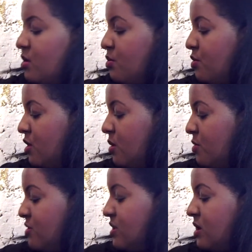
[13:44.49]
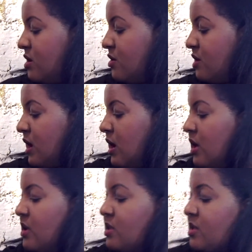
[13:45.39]
We're almost done here,
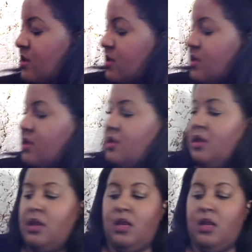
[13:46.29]
guys.